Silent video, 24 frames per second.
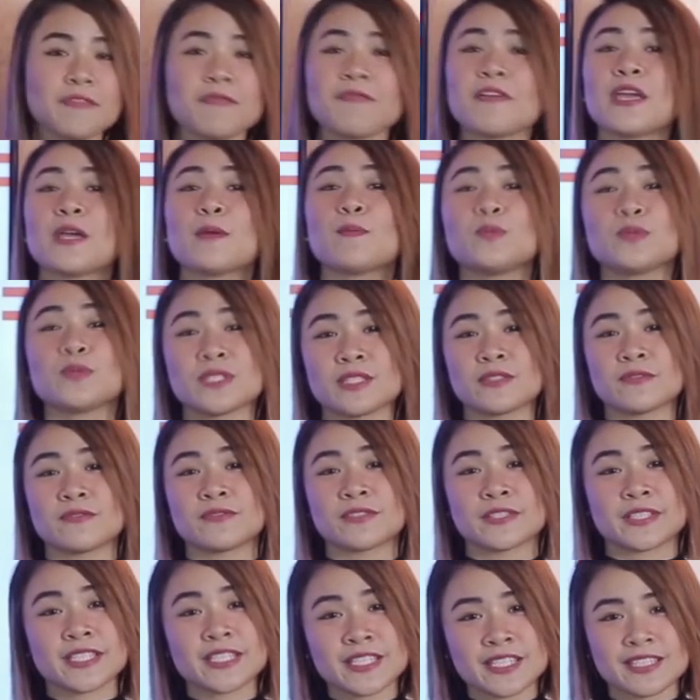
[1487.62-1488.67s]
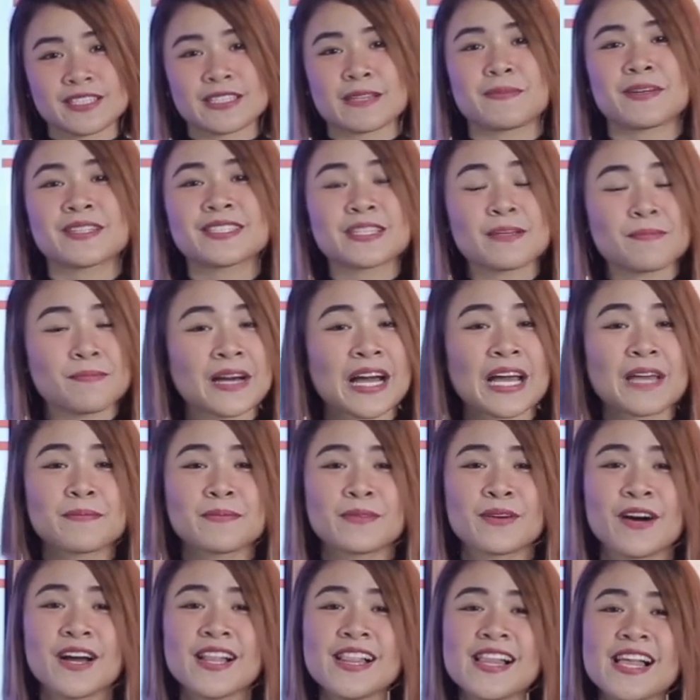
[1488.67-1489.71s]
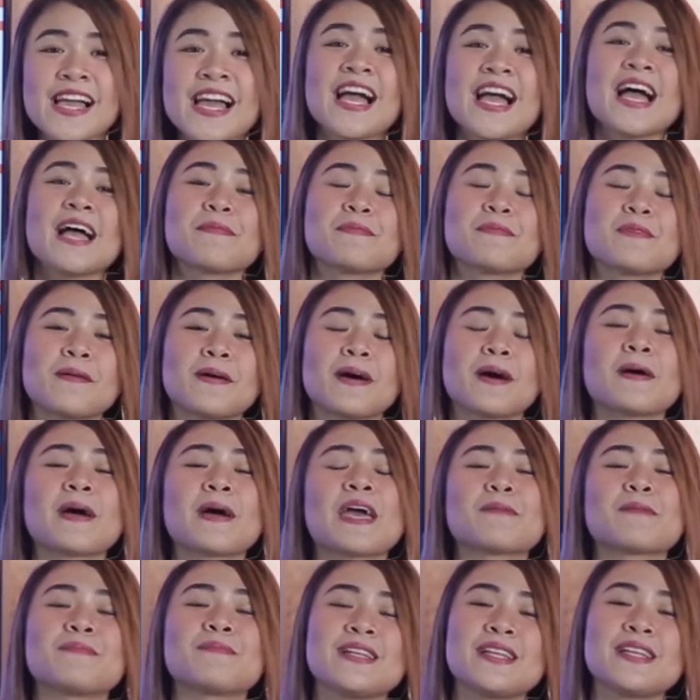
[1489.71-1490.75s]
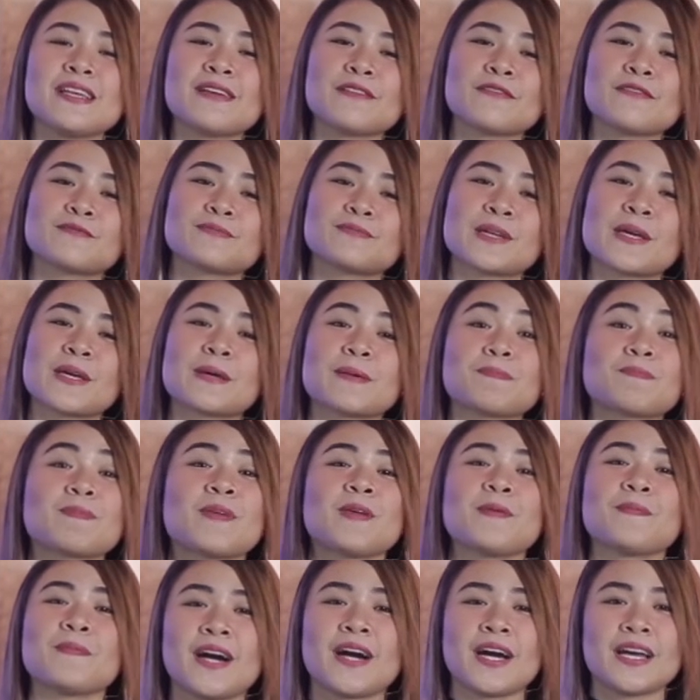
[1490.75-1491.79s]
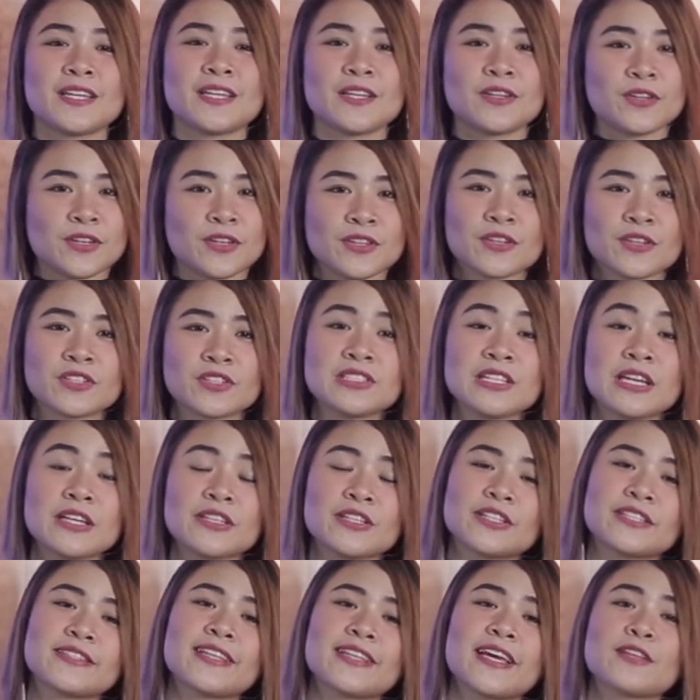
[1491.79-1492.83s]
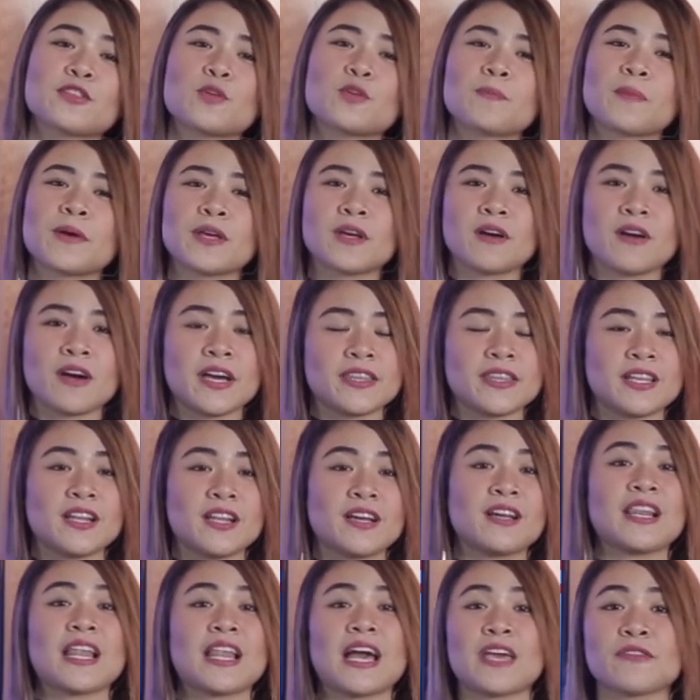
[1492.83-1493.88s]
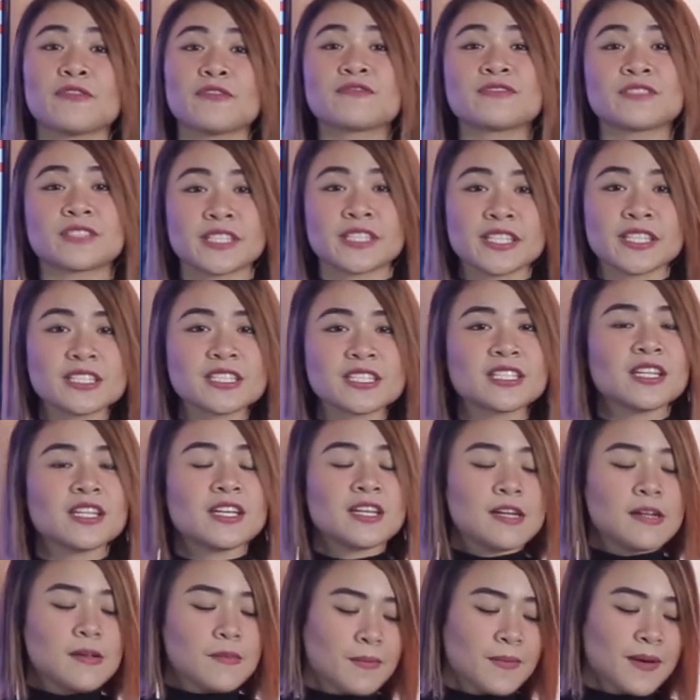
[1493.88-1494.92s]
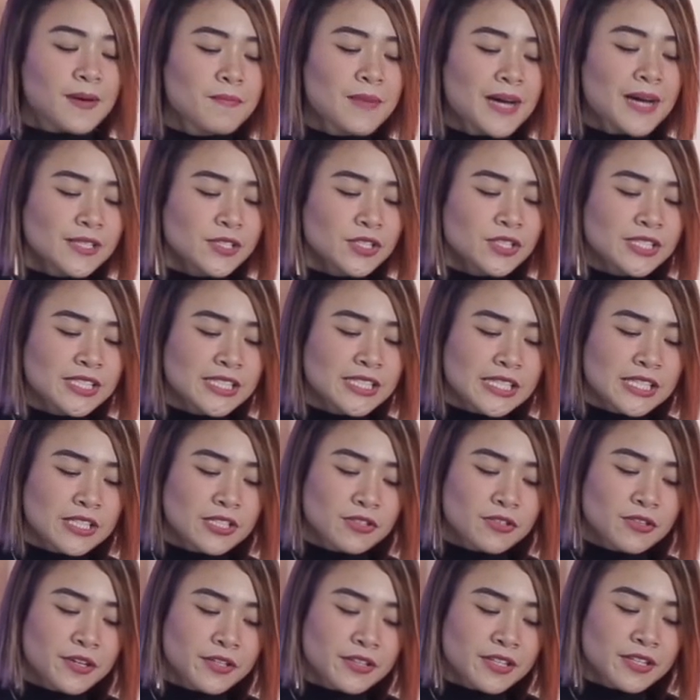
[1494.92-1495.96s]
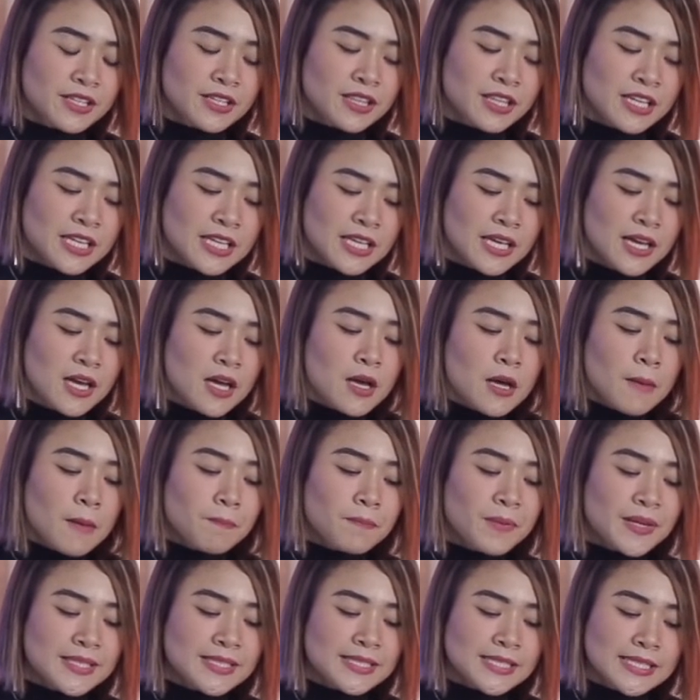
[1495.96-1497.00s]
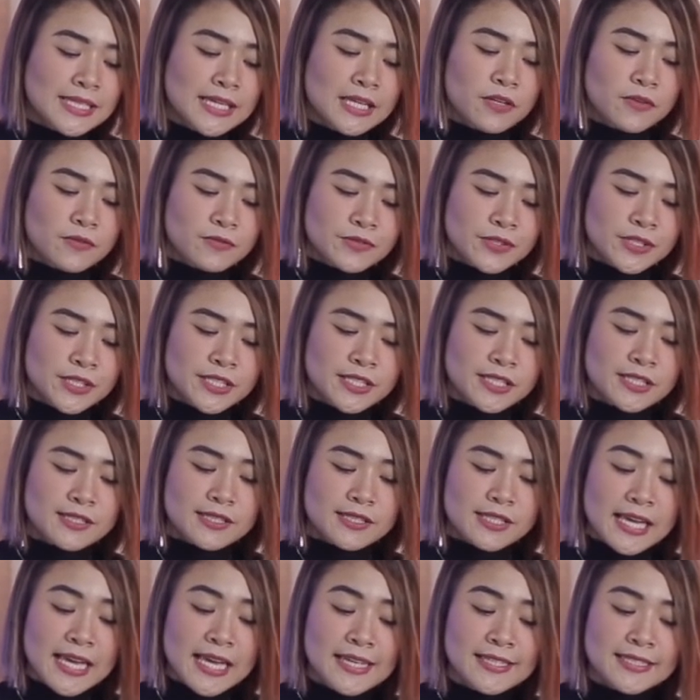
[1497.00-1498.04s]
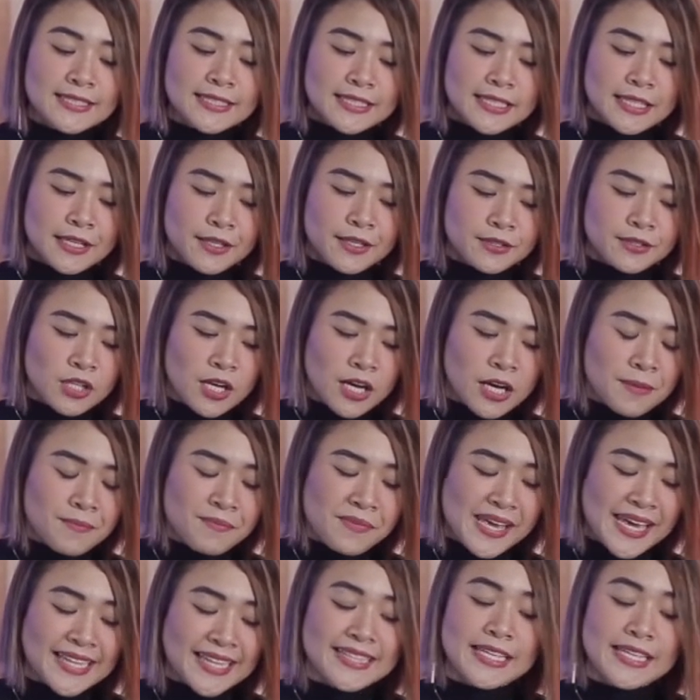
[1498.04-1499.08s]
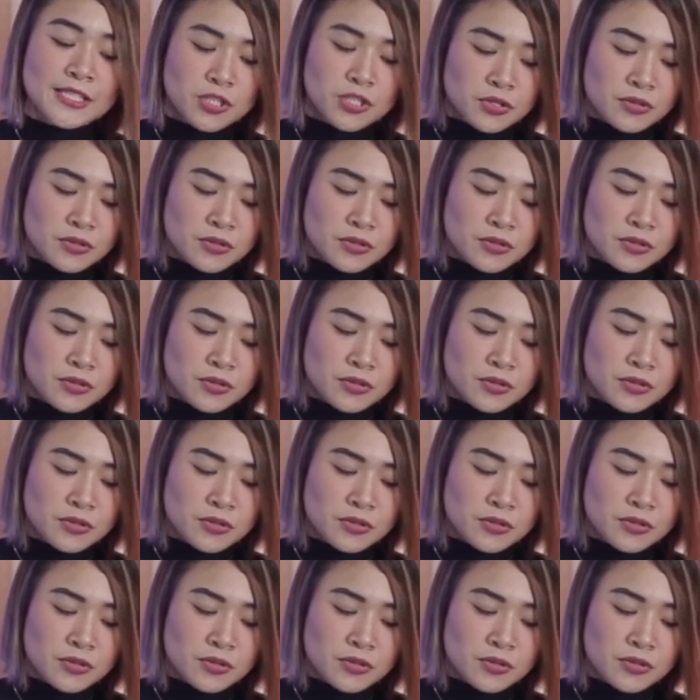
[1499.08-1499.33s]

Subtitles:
famous verse, 'di ba, sa Bible. 'Di ba? I believe may mga nanonood ngayon na ito pa yung kanilang life verse. 'Di ba? Matthew 6:33, "But seek first his kingdom and his